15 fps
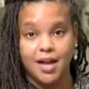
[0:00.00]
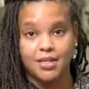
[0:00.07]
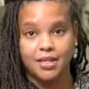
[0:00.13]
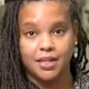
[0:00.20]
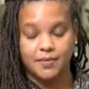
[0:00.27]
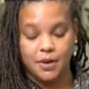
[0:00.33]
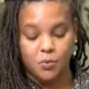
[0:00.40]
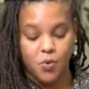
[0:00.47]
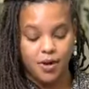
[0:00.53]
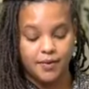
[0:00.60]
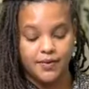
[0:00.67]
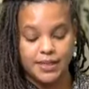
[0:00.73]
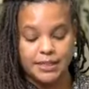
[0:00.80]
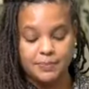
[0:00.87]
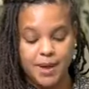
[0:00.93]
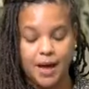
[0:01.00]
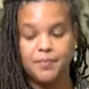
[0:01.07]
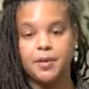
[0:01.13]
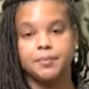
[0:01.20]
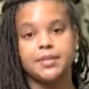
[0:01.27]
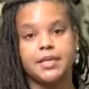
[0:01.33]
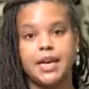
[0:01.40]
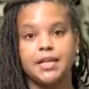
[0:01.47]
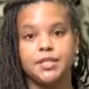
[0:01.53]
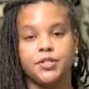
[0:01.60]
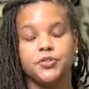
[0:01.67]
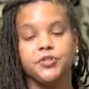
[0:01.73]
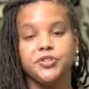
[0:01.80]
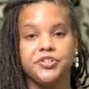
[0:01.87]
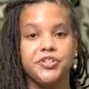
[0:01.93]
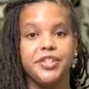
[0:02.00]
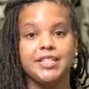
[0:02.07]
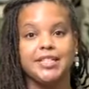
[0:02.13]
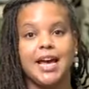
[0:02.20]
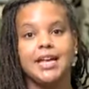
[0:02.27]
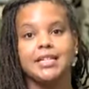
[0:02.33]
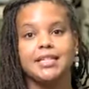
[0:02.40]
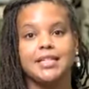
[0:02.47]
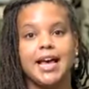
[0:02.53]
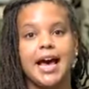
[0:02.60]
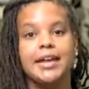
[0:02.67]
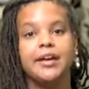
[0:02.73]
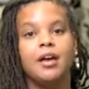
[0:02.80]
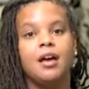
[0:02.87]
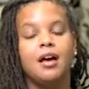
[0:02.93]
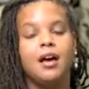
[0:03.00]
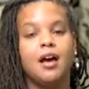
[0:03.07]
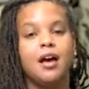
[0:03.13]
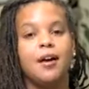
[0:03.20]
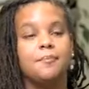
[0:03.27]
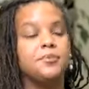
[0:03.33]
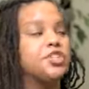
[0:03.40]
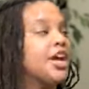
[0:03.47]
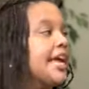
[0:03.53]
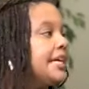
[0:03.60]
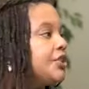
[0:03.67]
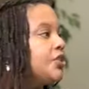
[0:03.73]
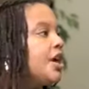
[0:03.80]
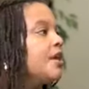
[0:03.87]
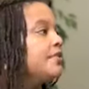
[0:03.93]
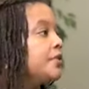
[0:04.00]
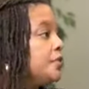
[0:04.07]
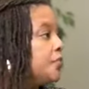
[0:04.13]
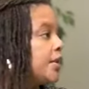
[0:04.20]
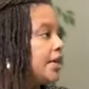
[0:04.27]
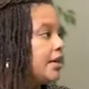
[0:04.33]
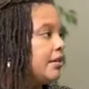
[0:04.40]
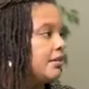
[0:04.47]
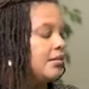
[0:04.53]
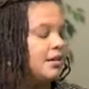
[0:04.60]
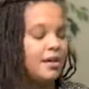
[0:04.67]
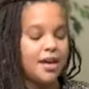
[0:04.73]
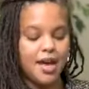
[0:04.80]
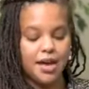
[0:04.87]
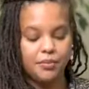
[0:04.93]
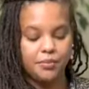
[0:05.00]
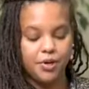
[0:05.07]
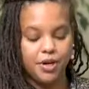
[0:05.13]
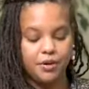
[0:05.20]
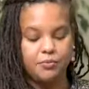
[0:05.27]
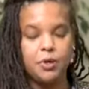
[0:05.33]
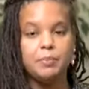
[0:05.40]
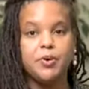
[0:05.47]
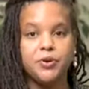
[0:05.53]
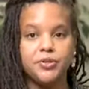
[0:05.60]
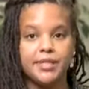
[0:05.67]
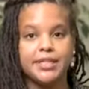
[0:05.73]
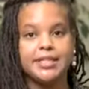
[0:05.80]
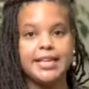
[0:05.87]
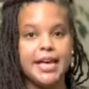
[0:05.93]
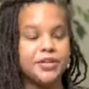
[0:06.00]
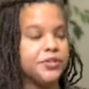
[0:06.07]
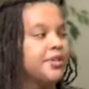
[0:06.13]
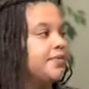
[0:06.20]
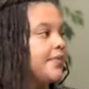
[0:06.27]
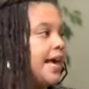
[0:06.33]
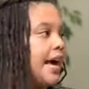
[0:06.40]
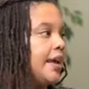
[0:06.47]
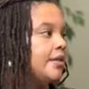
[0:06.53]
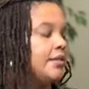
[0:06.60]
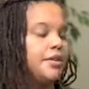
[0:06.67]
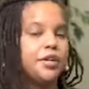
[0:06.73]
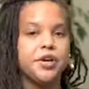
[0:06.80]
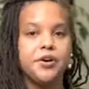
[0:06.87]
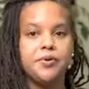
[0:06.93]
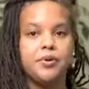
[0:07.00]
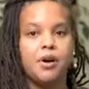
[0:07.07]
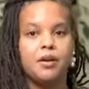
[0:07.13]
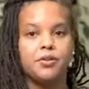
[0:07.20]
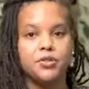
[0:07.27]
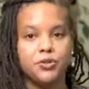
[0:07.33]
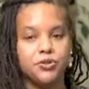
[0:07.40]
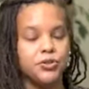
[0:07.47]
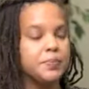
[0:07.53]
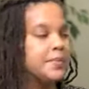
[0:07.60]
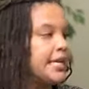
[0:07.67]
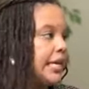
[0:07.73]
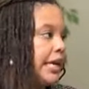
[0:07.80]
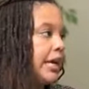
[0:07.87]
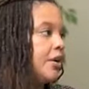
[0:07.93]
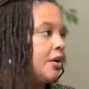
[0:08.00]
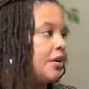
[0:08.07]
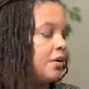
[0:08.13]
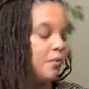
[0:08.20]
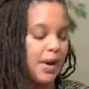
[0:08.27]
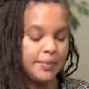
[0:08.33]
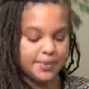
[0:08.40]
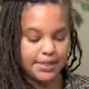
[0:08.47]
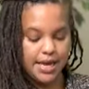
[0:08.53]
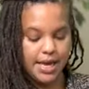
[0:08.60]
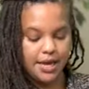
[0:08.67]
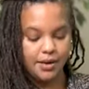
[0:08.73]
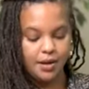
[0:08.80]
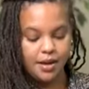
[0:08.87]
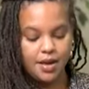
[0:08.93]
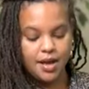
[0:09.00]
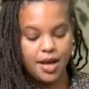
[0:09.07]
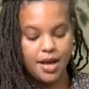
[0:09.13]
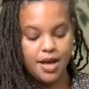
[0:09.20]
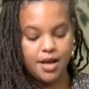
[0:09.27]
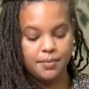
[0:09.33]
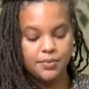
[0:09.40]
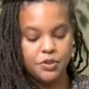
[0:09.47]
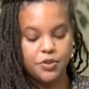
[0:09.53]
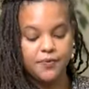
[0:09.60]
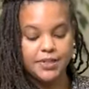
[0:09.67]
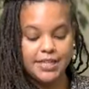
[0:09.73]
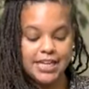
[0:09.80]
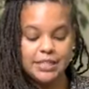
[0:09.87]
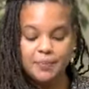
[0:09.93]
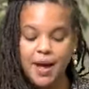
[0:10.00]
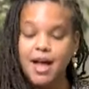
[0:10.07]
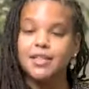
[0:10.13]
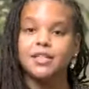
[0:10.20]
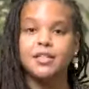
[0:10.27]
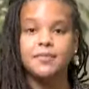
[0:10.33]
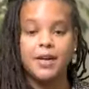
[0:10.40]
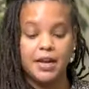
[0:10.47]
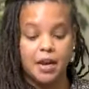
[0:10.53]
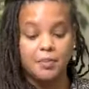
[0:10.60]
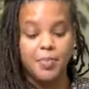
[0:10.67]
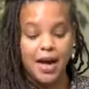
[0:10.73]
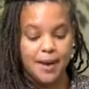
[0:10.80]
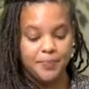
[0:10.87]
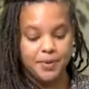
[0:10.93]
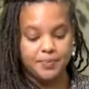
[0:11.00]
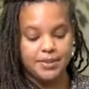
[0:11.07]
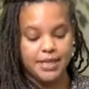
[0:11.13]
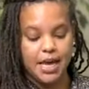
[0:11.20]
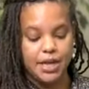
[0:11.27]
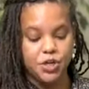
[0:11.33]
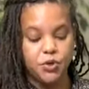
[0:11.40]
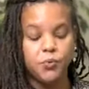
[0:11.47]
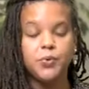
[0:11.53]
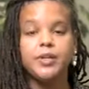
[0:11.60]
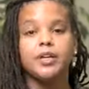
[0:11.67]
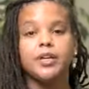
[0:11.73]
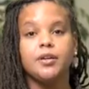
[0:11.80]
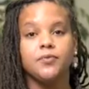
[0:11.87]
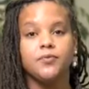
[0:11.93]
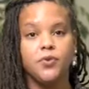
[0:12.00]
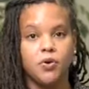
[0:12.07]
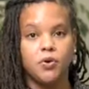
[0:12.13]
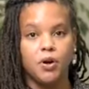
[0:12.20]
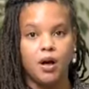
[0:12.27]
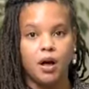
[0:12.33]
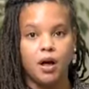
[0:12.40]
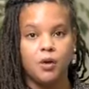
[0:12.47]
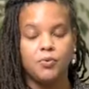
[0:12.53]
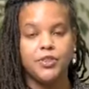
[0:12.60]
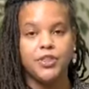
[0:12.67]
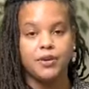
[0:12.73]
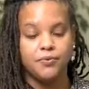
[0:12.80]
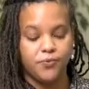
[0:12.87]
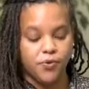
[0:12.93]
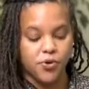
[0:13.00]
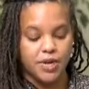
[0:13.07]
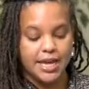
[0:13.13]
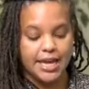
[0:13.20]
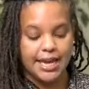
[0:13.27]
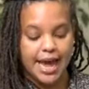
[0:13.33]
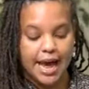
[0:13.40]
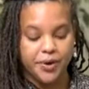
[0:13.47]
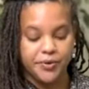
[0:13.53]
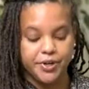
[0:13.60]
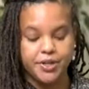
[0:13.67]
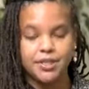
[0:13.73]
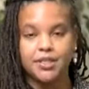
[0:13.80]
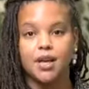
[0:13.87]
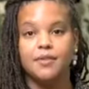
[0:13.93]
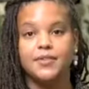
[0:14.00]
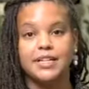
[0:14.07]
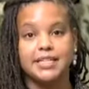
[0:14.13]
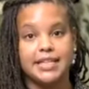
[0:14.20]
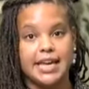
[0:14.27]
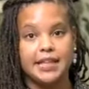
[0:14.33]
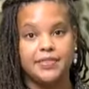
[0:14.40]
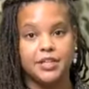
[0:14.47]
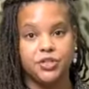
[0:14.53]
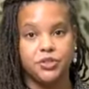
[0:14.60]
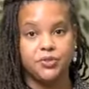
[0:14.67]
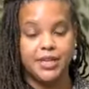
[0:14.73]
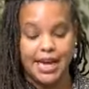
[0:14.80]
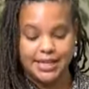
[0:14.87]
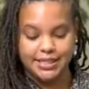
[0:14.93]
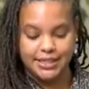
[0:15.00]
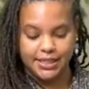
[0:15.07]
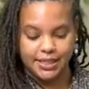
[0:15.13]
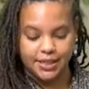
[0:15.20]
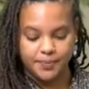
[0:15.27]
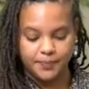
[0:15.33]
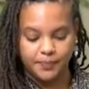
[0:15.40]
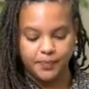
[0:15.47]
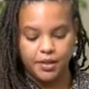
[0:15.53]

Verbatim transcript: positive at one of these pop-up sites, so those are the sites that um, change every week and where we post a schedule of that, you know, on social media and on our website. Um, so if you test positive at a pop-up site, you will get a phone call within 48 hours of the date that you tested